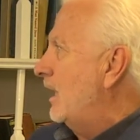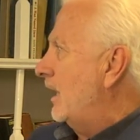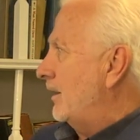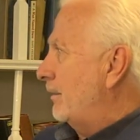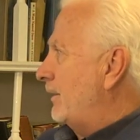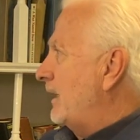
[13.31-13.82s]

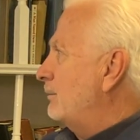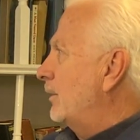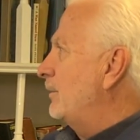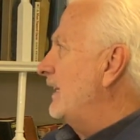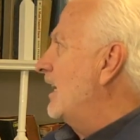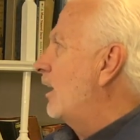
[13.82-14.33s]
and the people
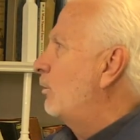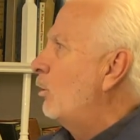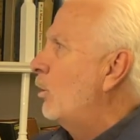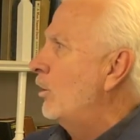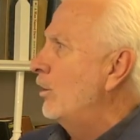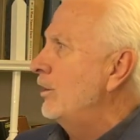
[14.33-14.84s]
be not
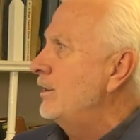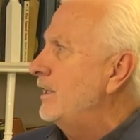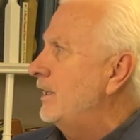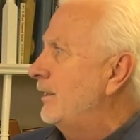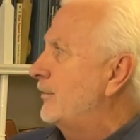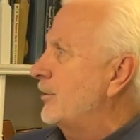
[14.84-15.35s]
warned,
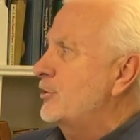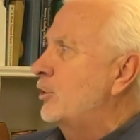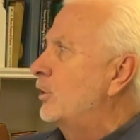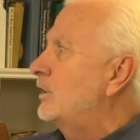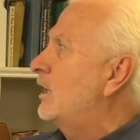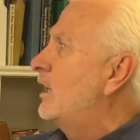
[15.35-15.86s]
if the
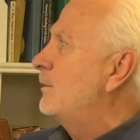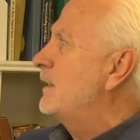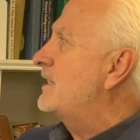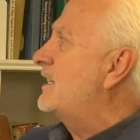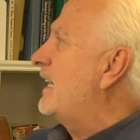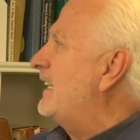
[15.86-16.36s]
sword come
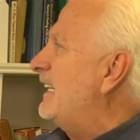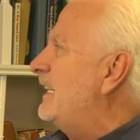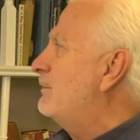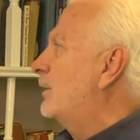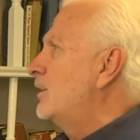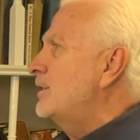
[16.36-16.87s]
and take any
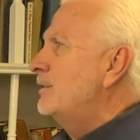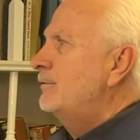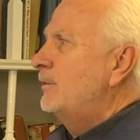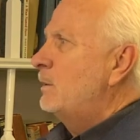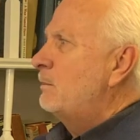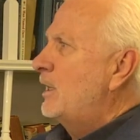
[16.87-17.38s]
person
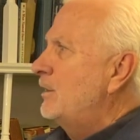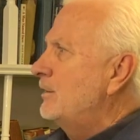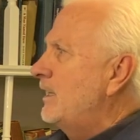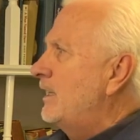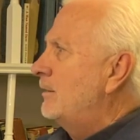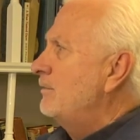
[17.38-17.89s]
from among
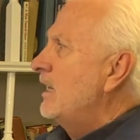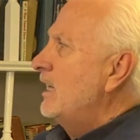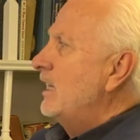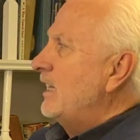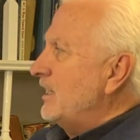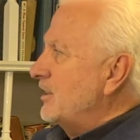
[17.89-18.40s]
them,
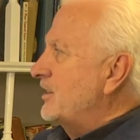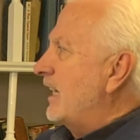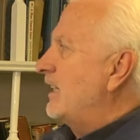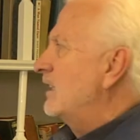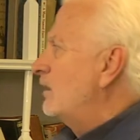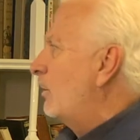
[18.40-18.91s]
he is
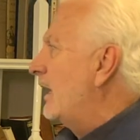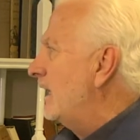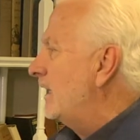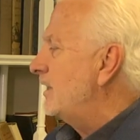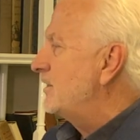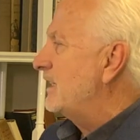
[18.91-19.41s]
taken away
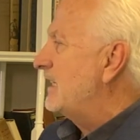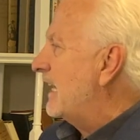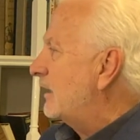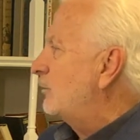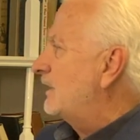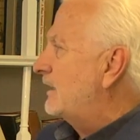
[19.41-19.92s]
in his
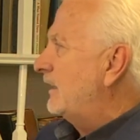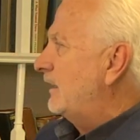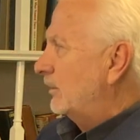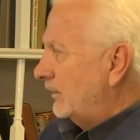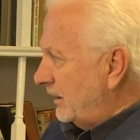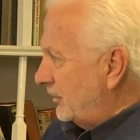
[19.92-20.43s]
iniquity
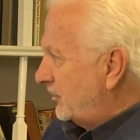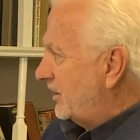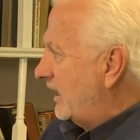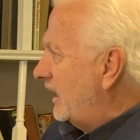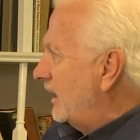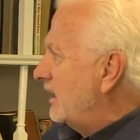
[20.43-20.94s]
or his
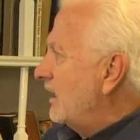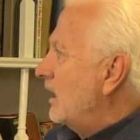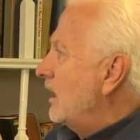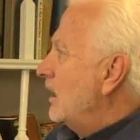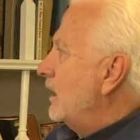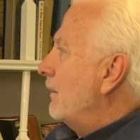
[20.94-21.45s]
sin,
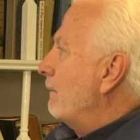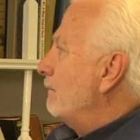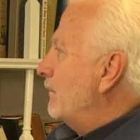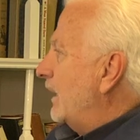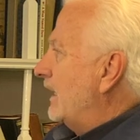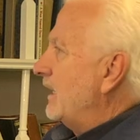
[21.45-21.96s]

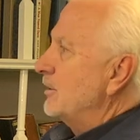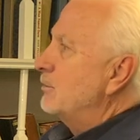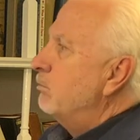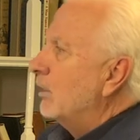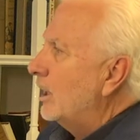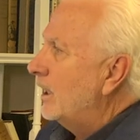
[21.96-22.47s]
but his
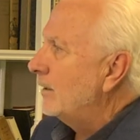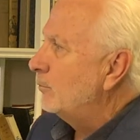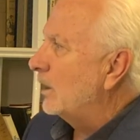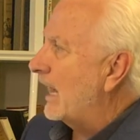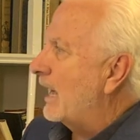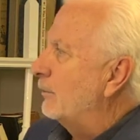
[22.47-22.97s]
blood
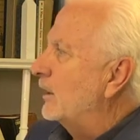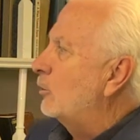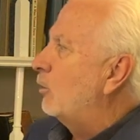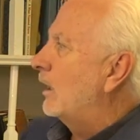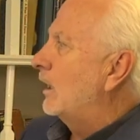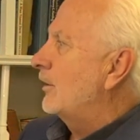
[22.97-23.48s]
will I
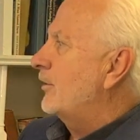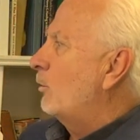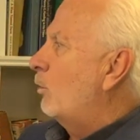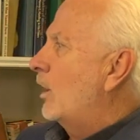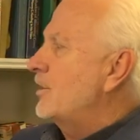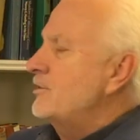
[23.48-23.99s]
require at the
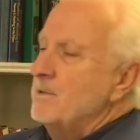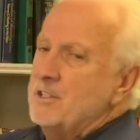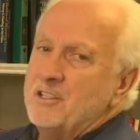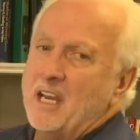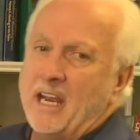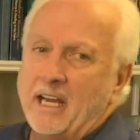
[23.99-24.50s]

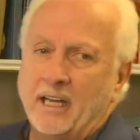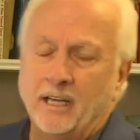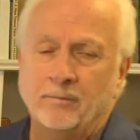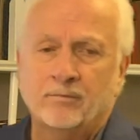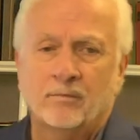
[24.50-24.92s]
watchman's hand.